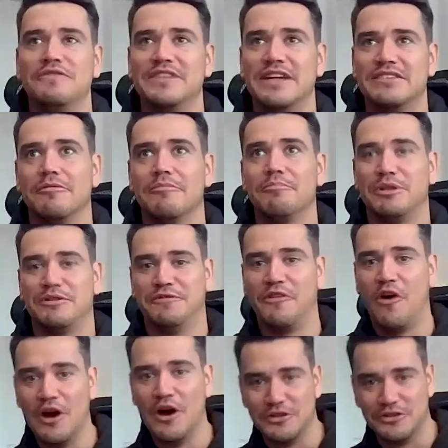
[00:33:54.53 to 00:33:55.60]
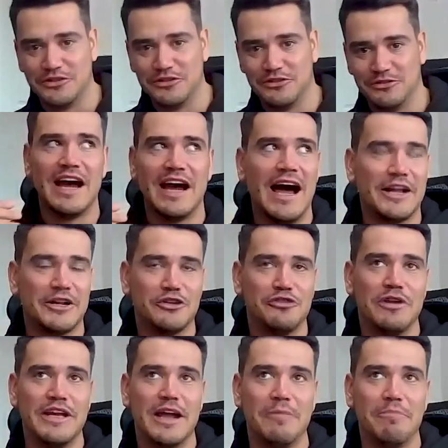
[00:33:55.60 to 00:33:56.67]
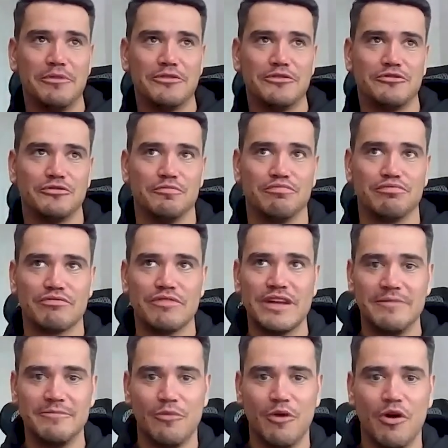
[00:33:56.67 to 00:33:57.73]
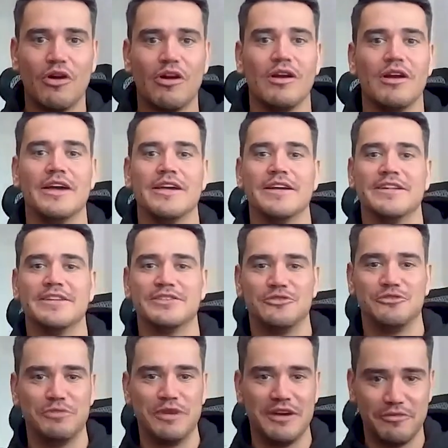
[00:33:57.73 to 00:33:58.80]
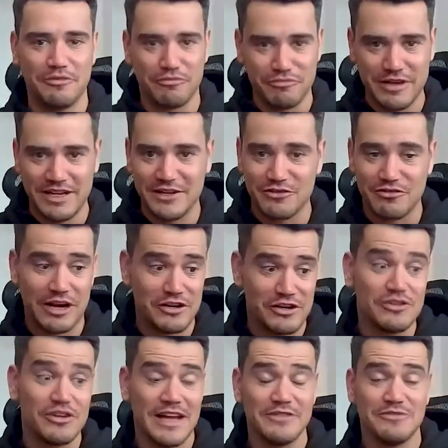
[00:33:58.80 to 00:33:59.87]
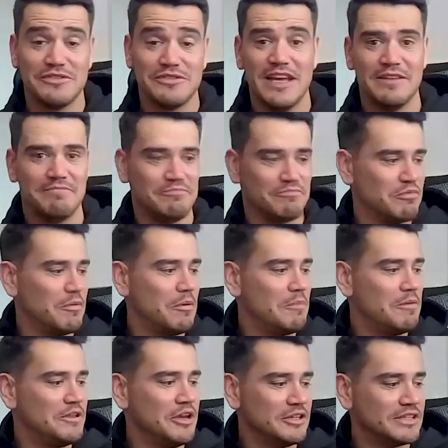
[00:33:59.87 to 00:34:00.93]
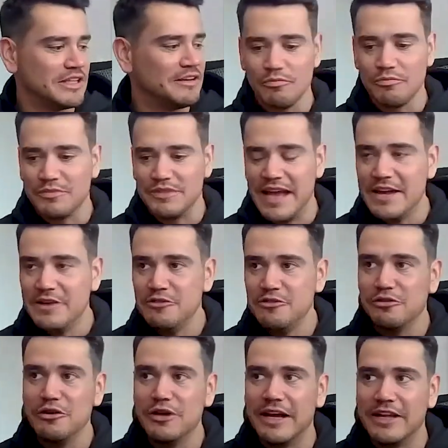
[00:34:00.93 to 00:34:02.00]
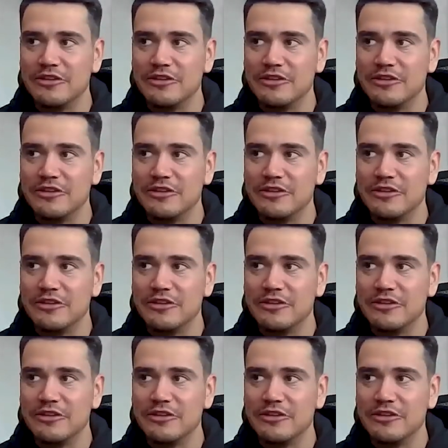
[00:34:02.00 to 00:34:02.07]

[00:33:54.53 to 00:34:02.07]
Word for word: it. But for us, actually help us to bring more clients? Do we have a real traction? As you say, probably not. And then you look at